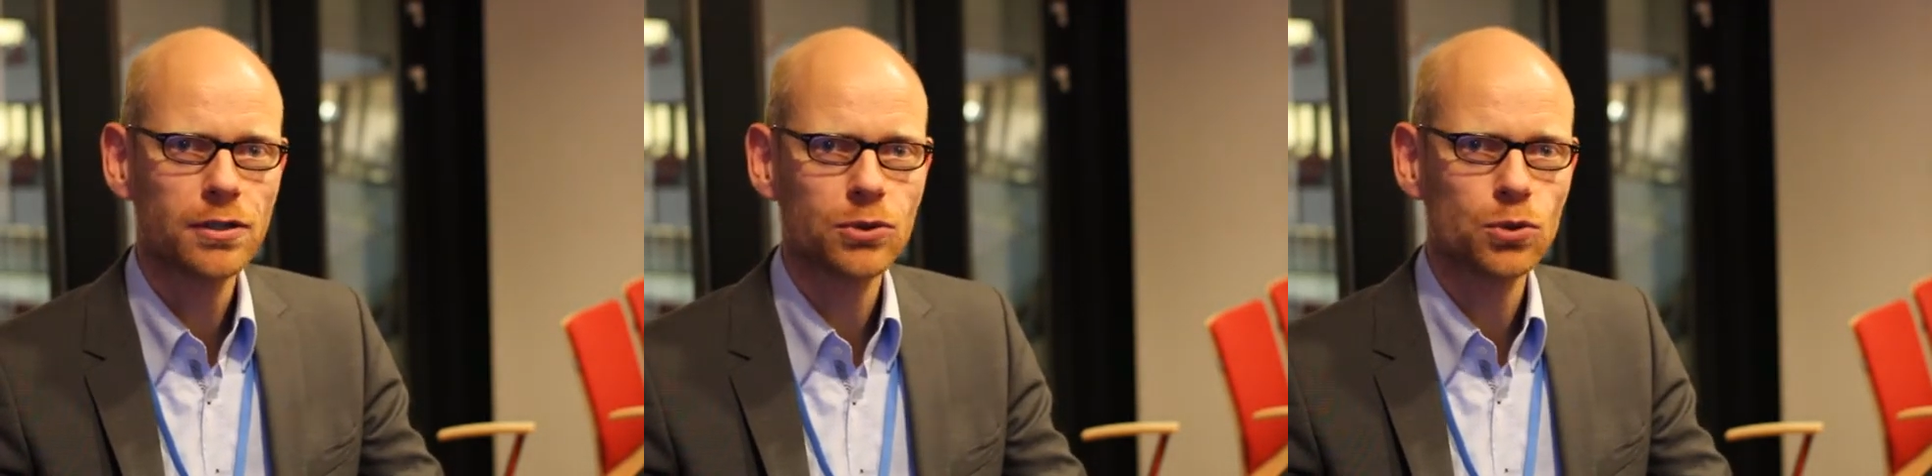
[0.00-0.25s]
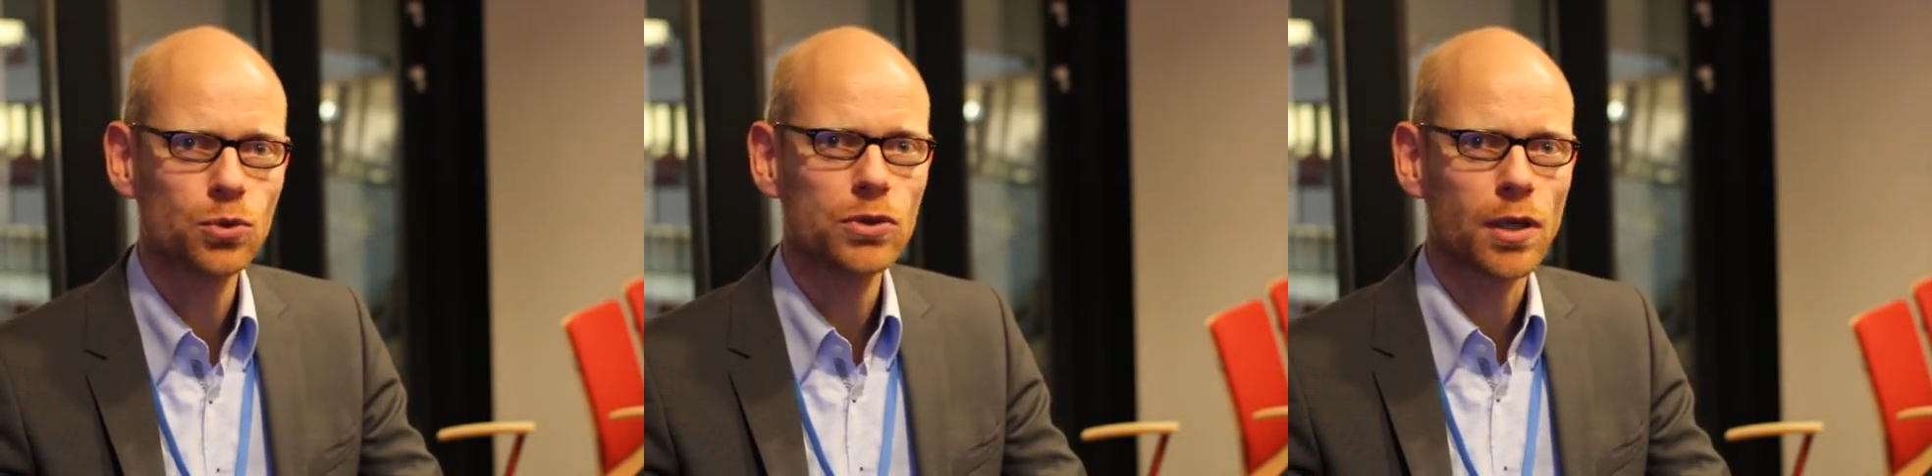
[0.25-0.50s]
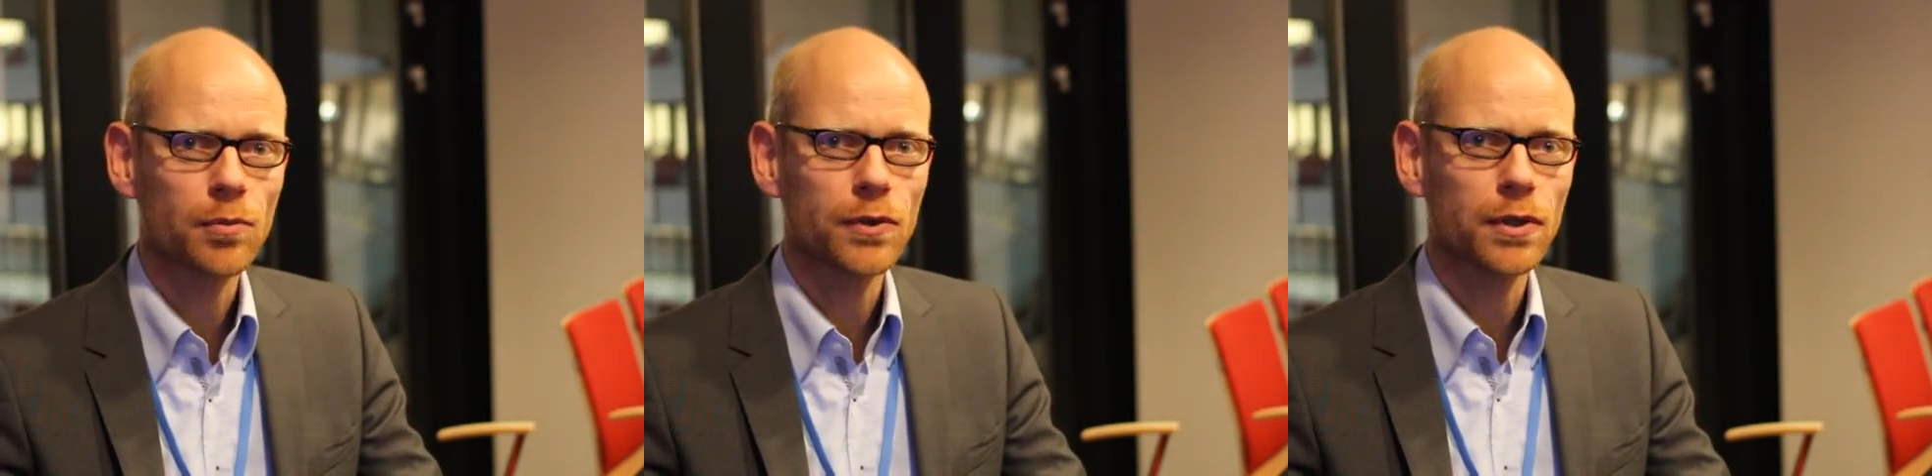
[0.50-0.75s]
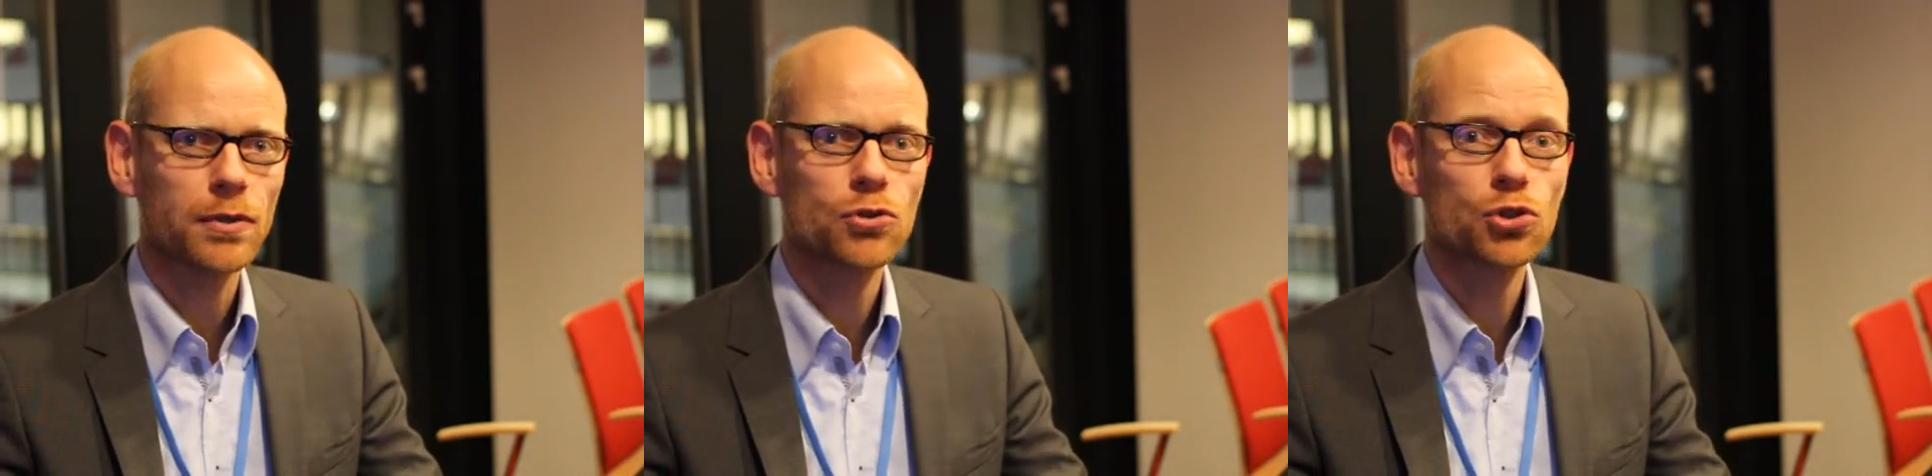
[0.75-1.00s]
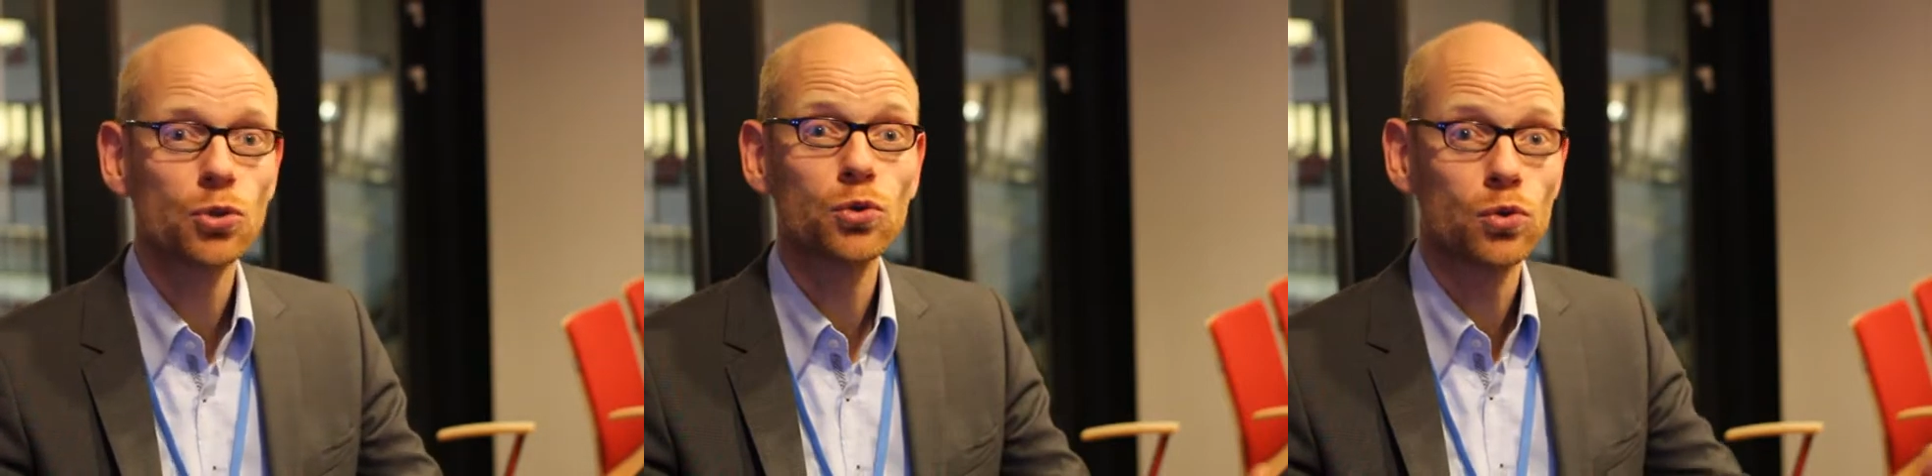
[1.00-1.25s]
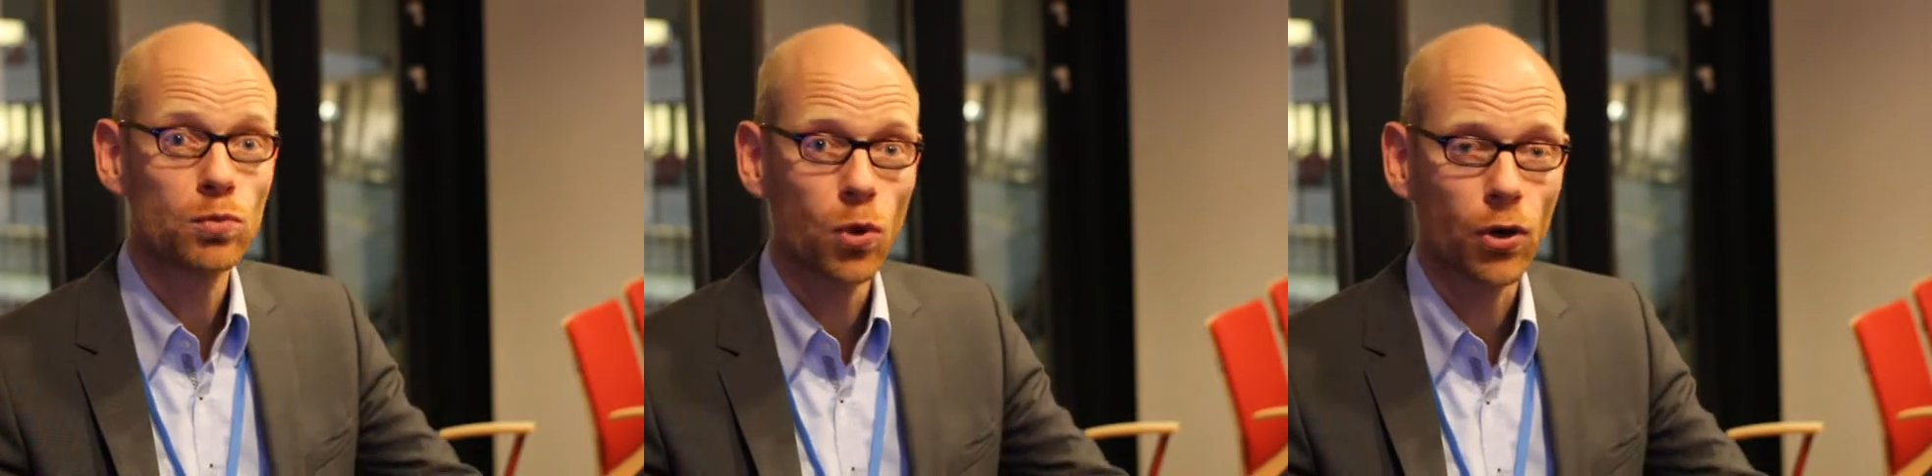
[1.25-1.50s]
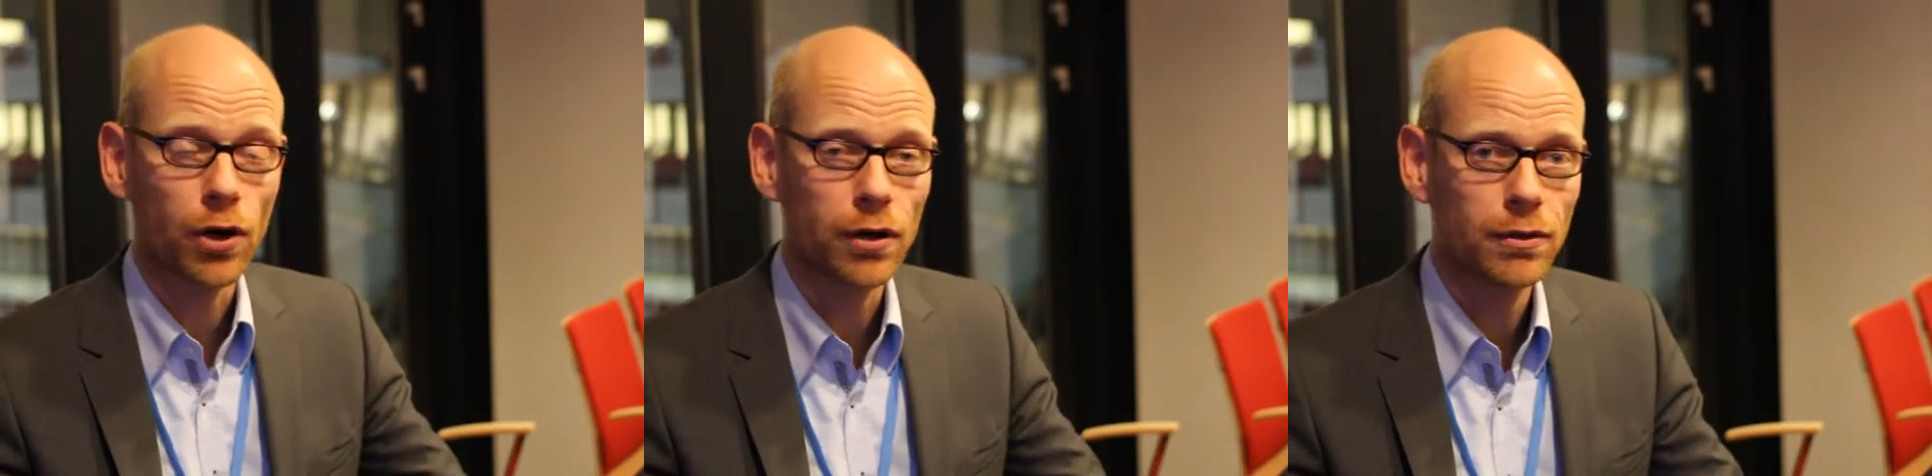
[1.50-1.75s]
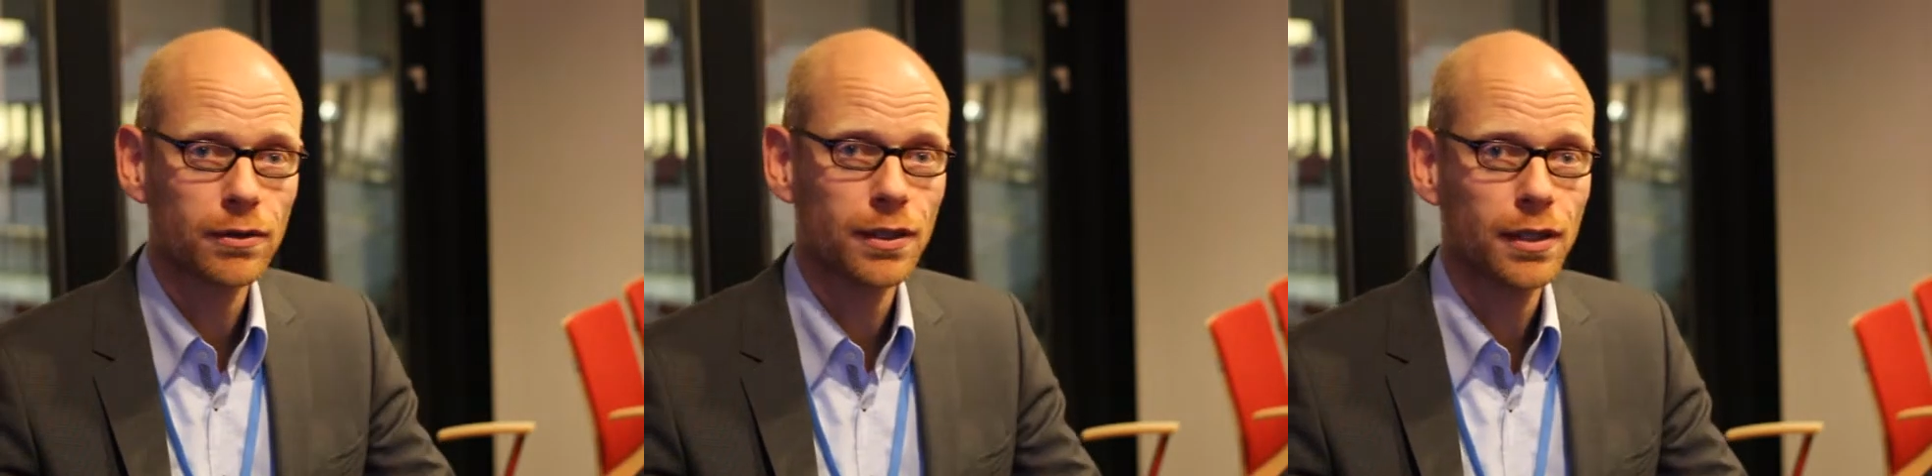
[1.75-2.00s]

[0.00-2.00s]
to do something should do more,